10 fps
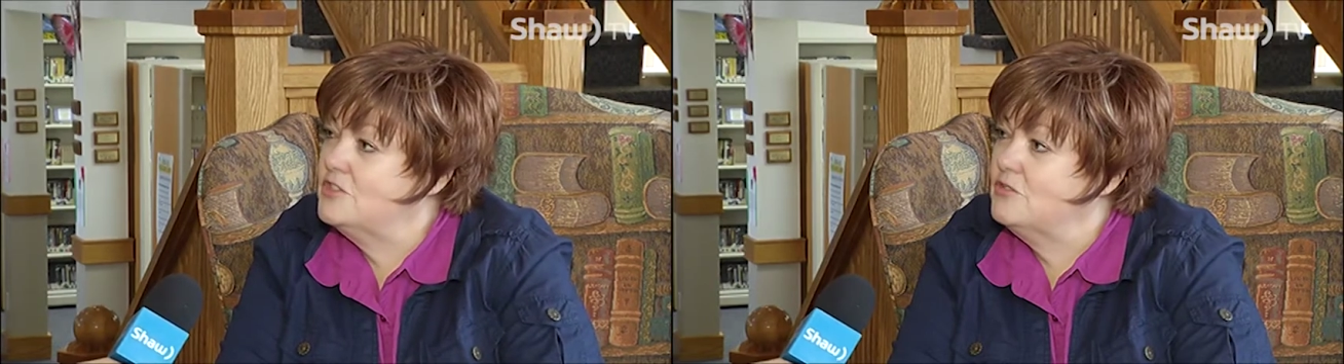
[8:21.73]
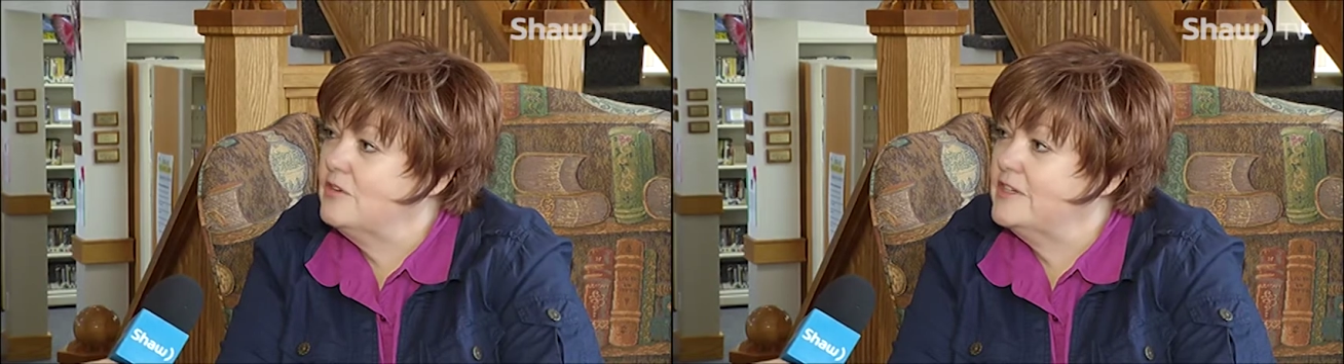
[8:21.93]

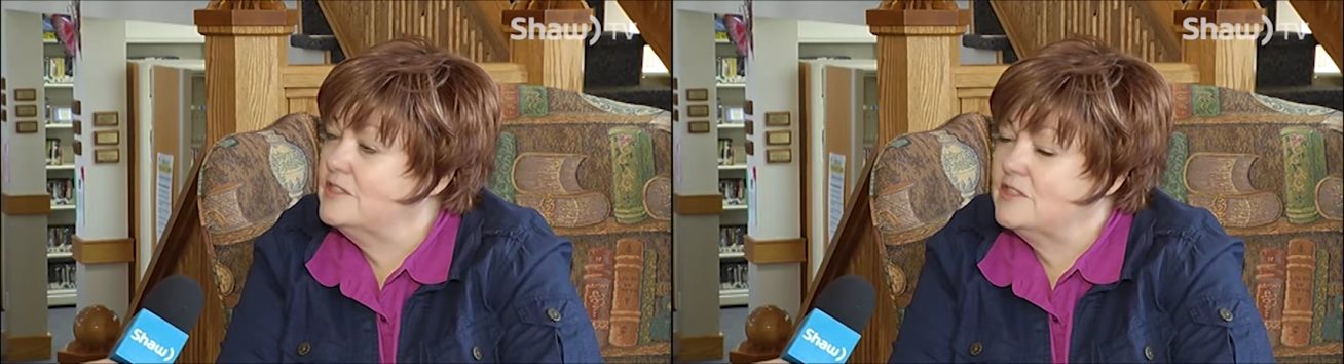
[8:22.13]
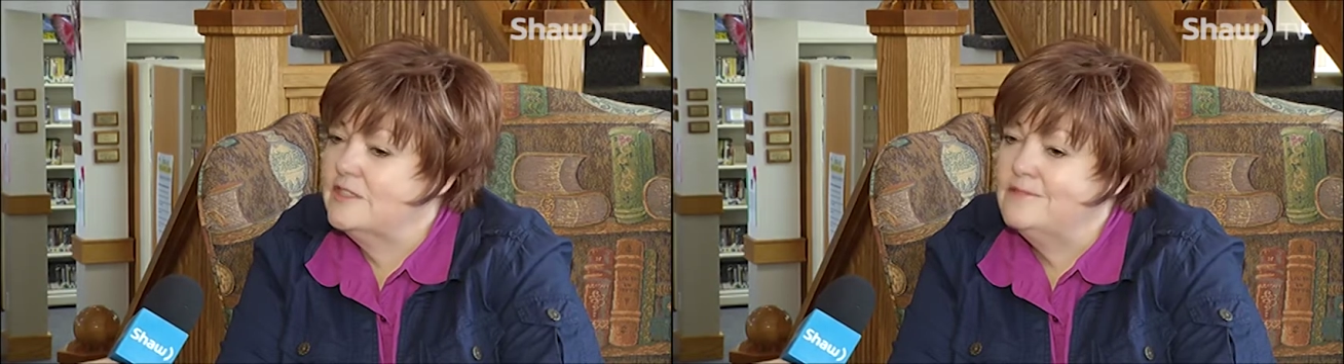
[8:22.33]

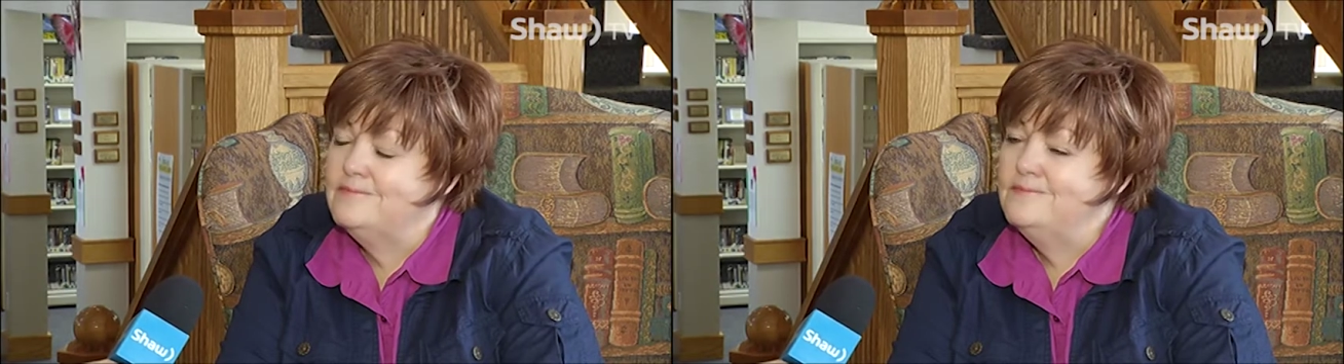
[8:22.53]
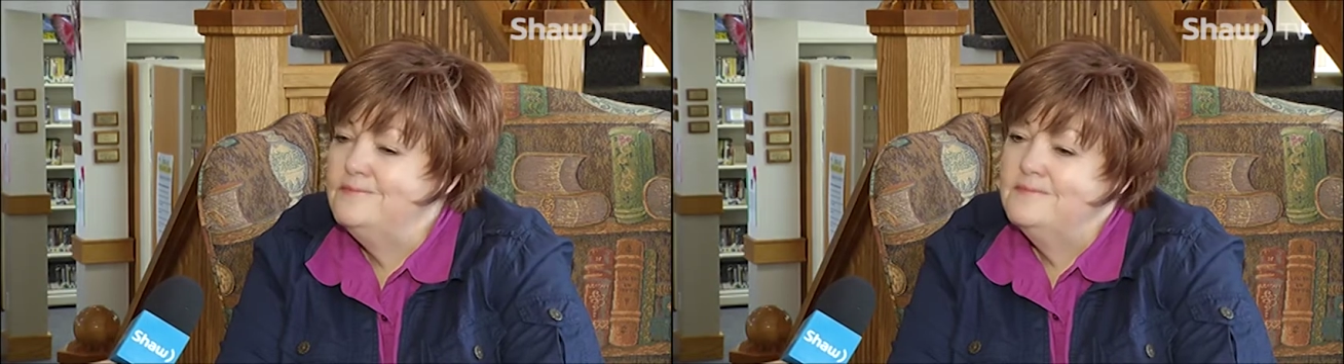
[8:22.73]
stories.
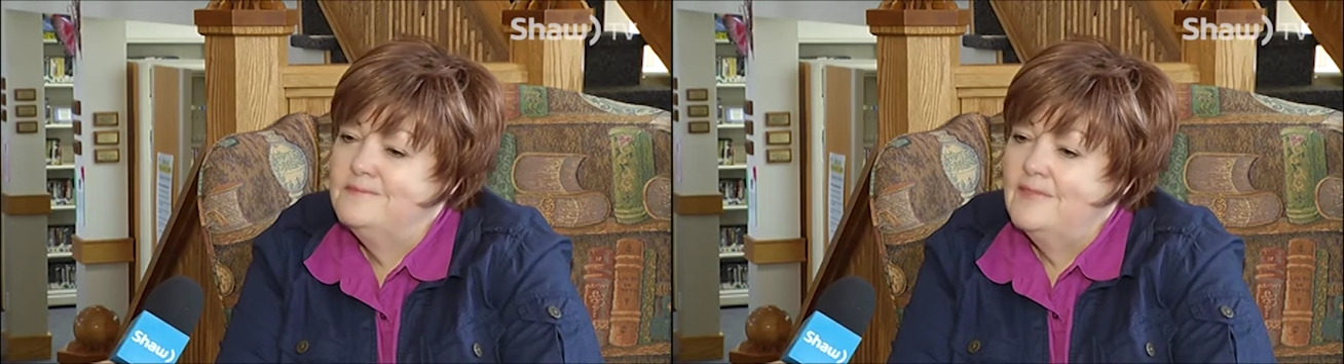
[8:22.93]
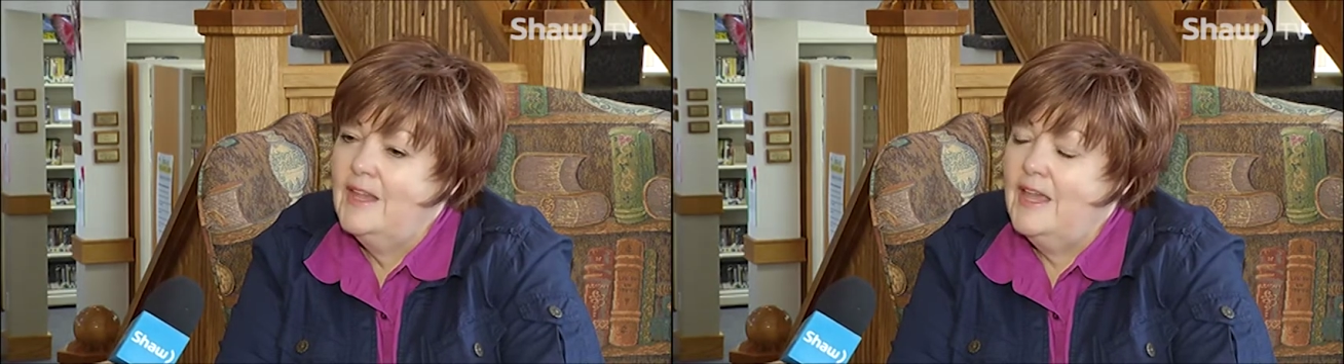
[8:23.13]

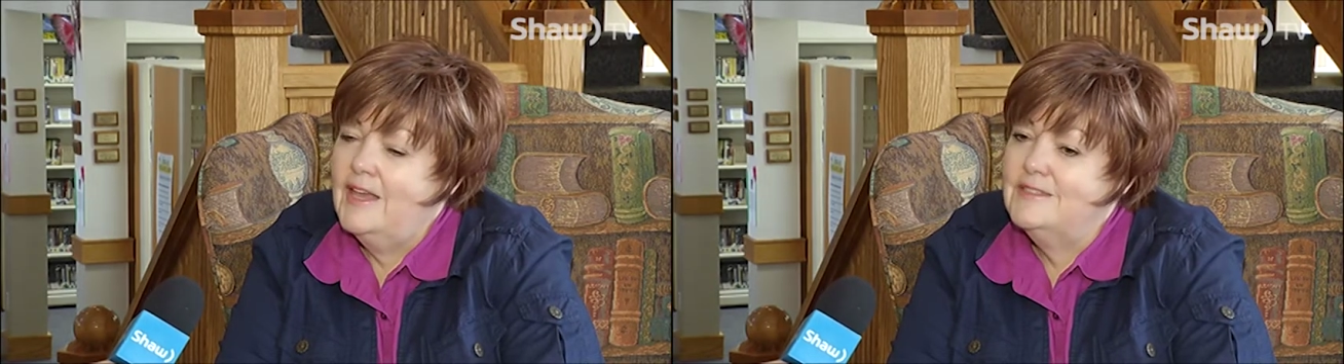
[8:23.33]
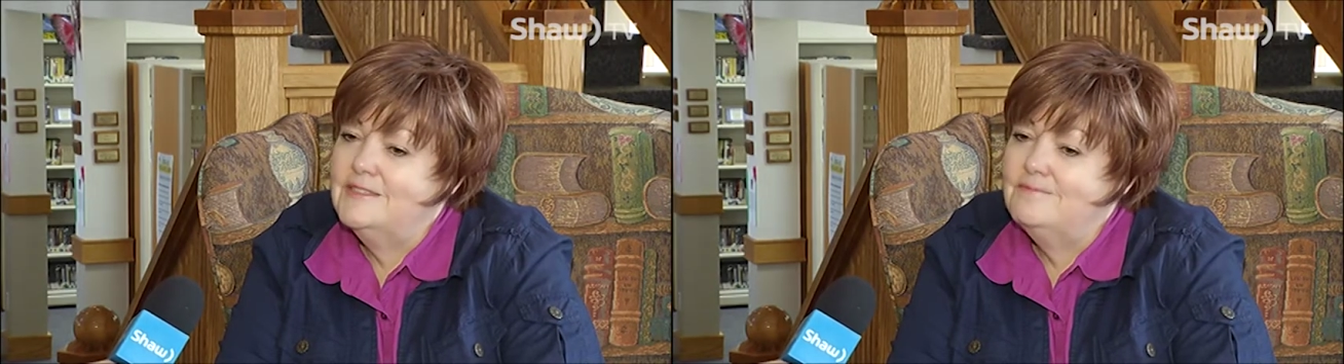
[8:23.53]

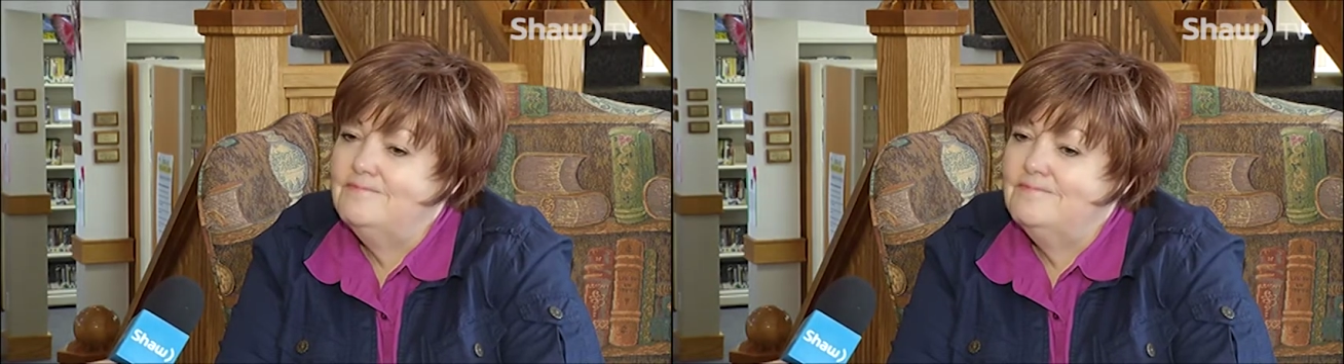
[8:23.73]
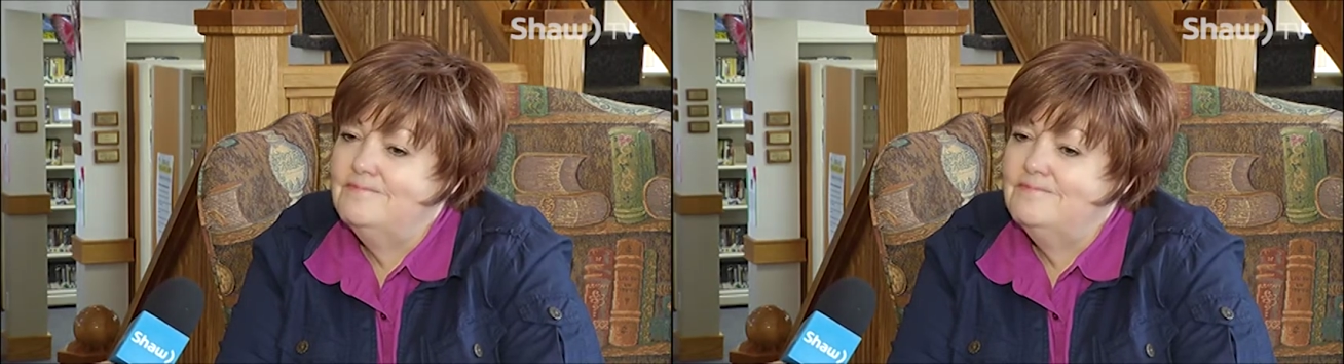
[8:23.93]
And